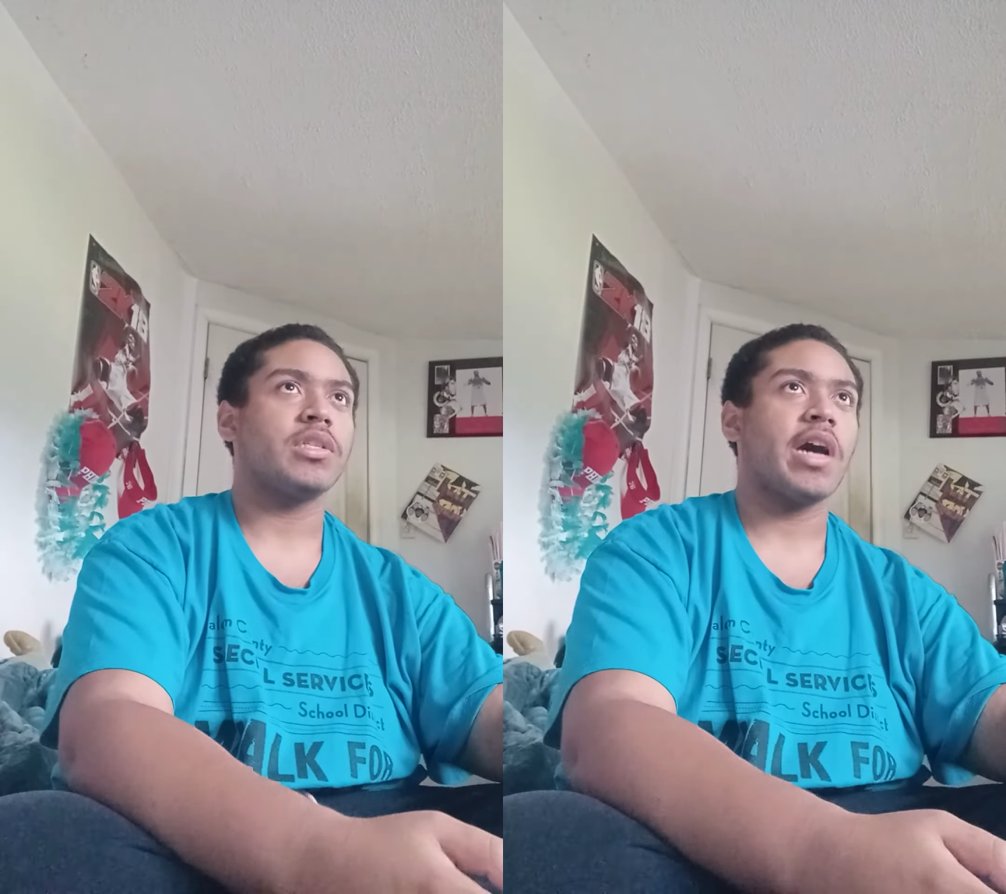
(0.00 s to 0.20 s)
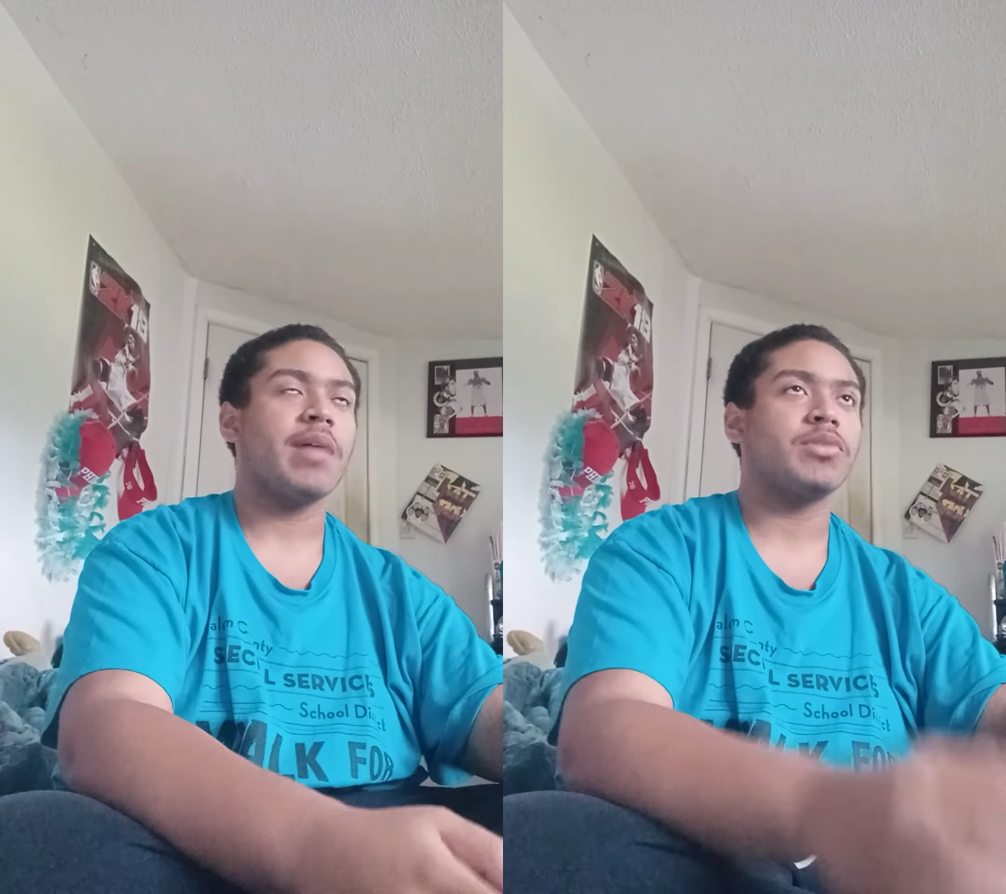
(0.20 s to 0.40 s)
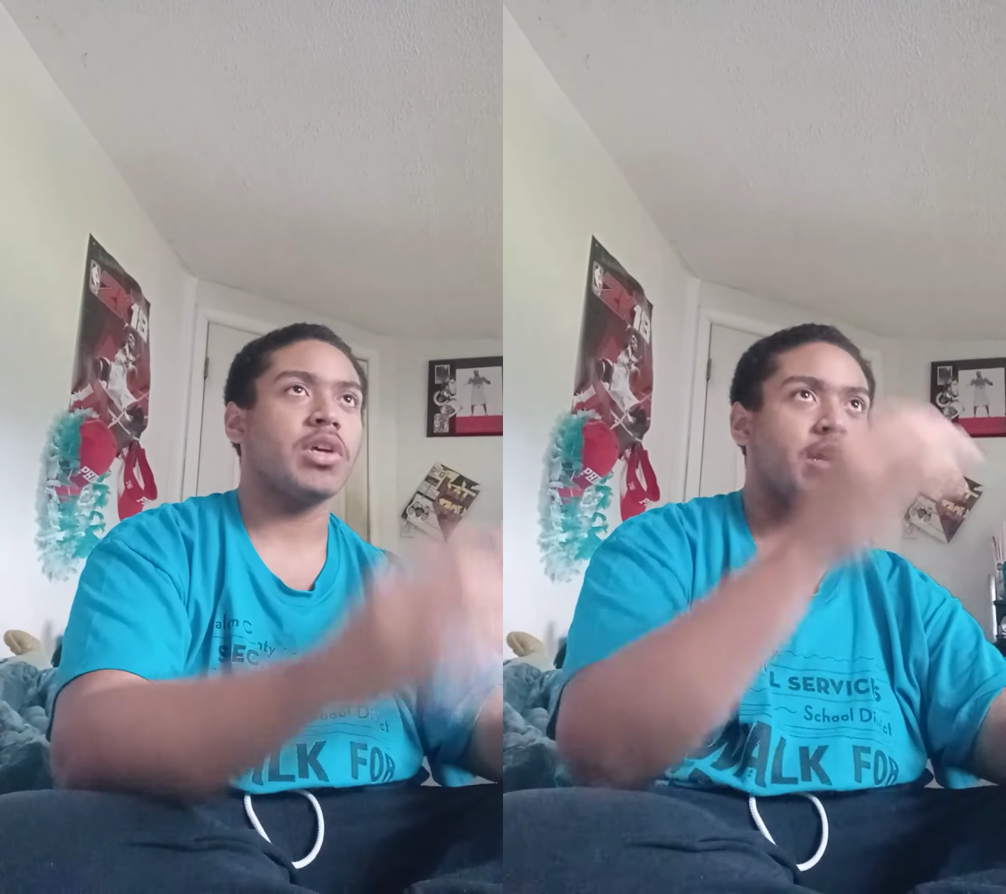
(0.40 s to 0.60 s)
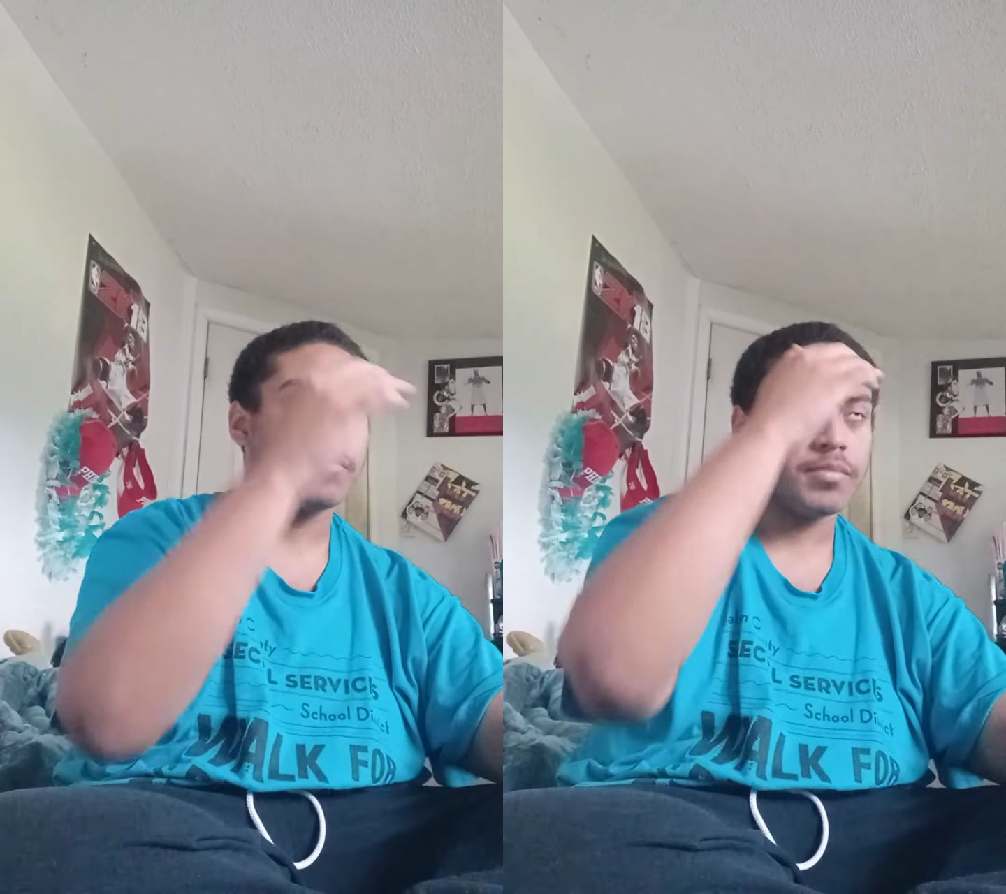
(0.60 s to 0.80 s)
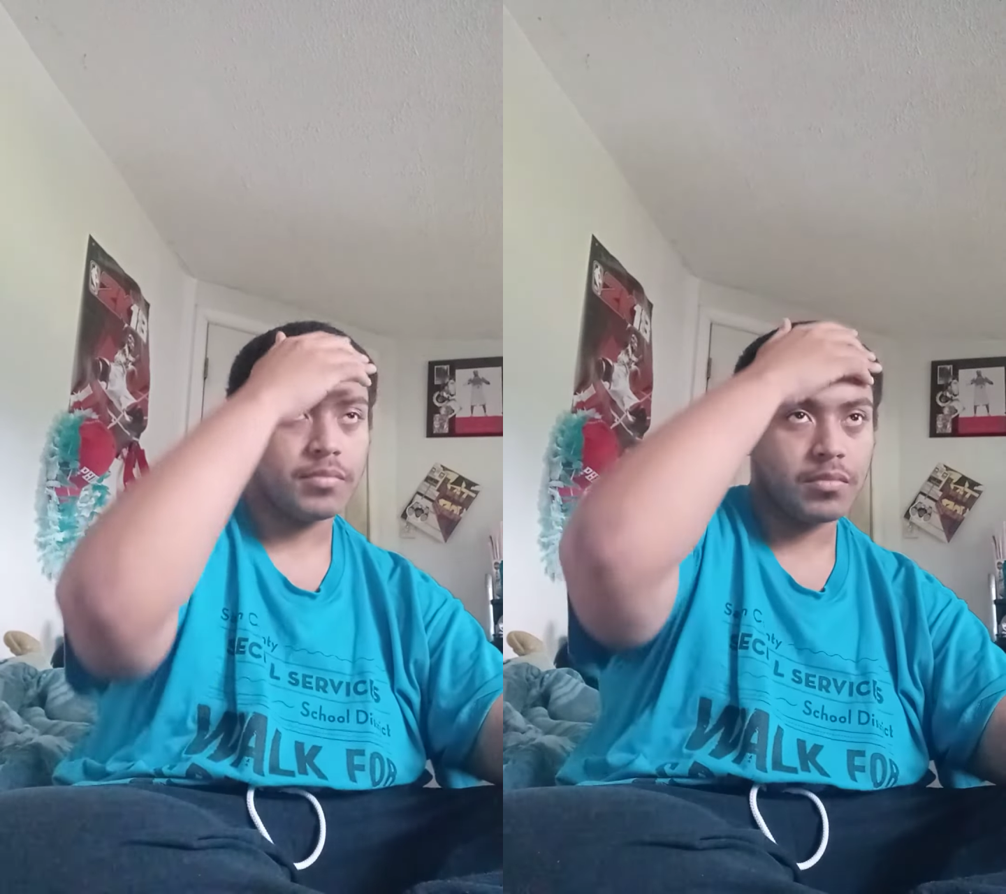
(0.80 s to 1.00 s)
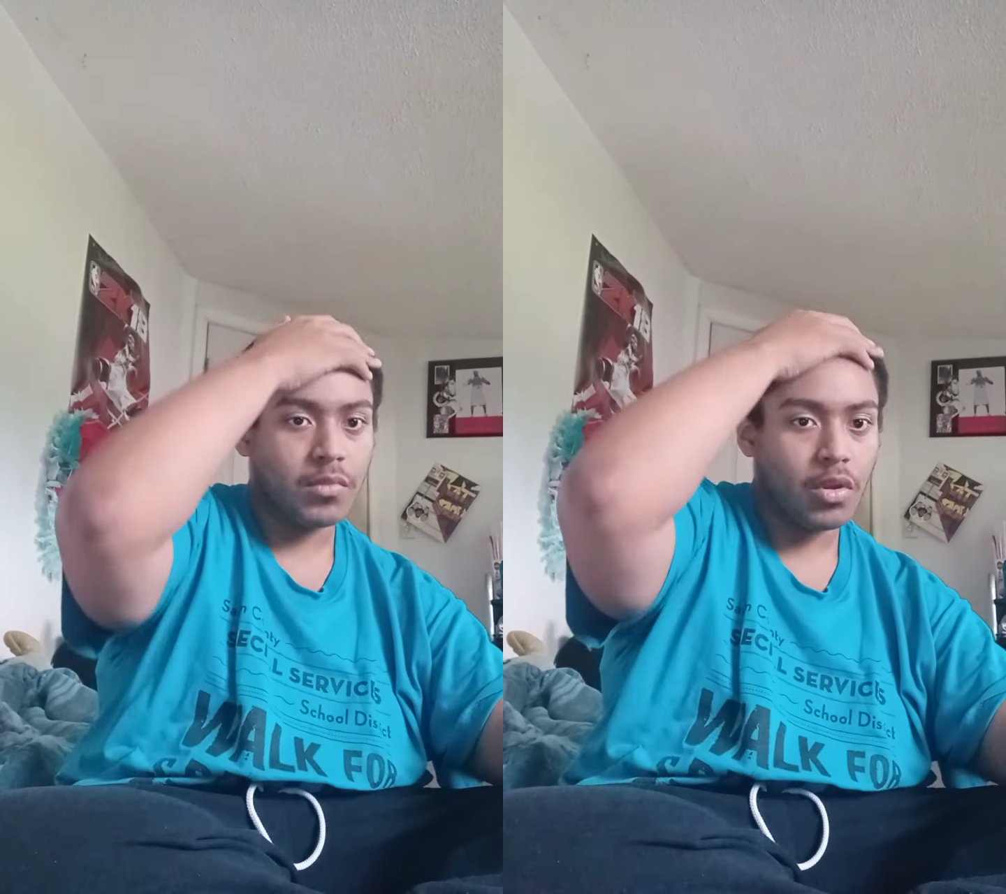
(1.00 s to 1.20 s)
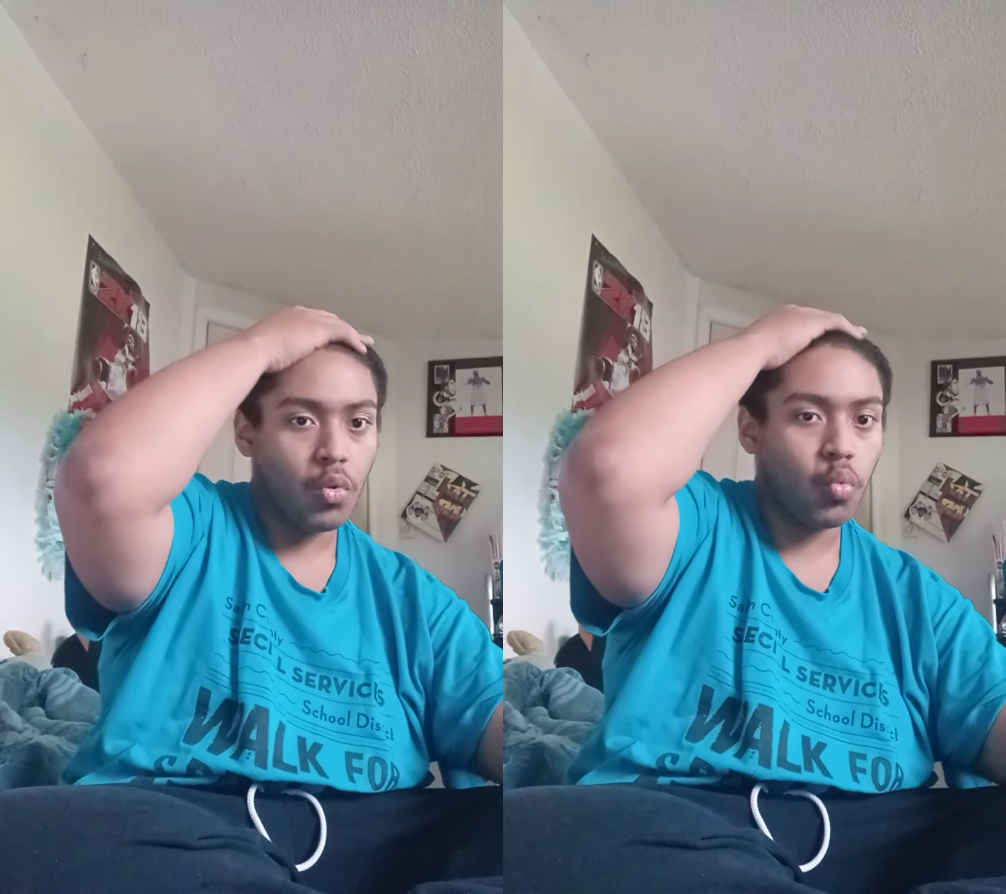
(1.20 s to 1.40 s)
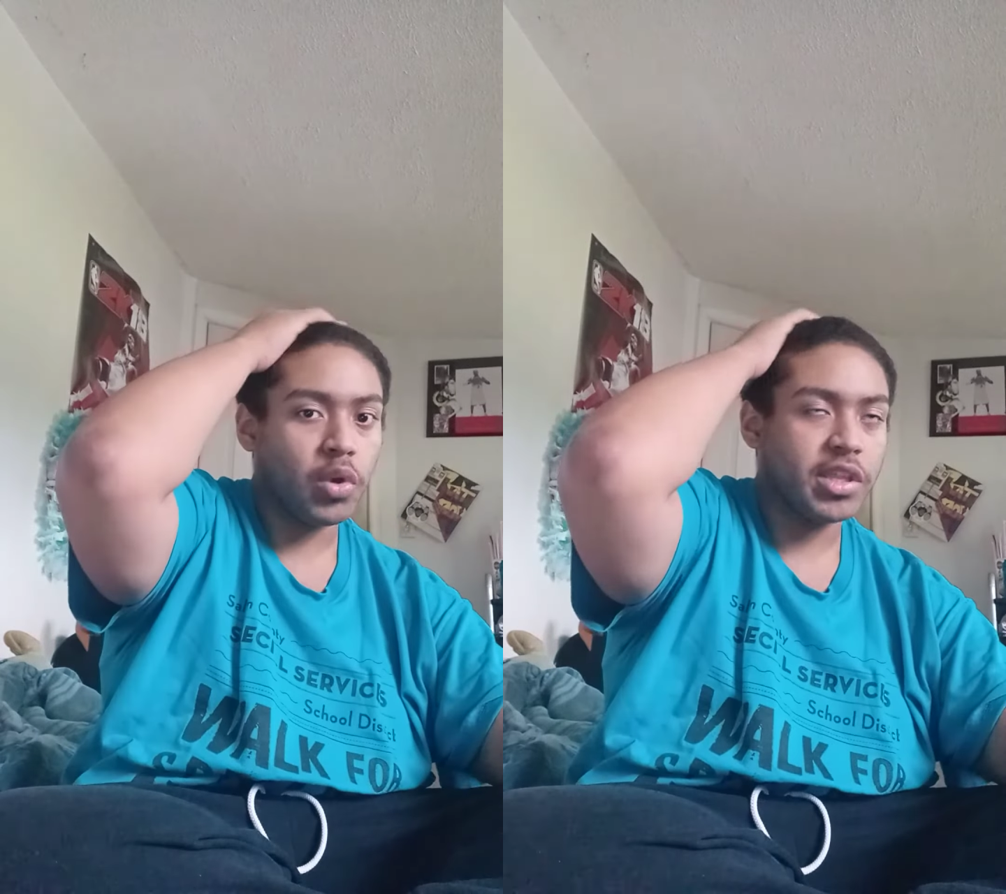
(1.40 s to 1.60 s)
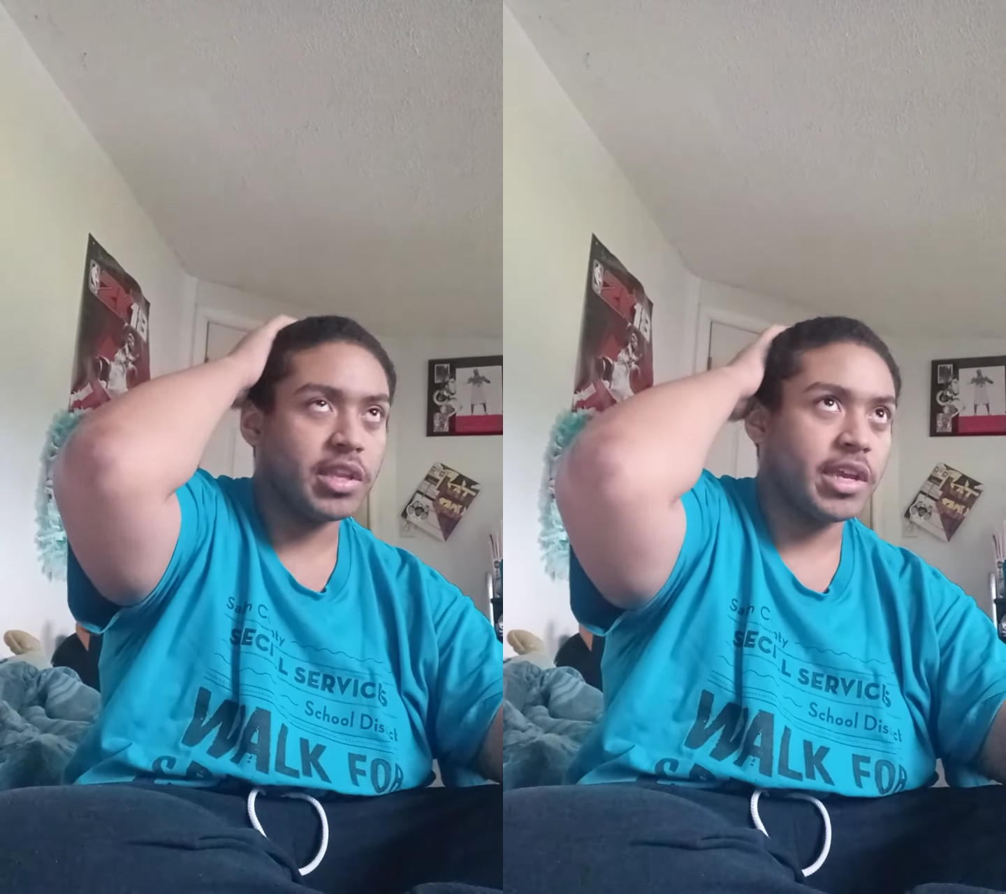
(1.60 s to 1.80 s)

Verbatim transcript: Time's up. What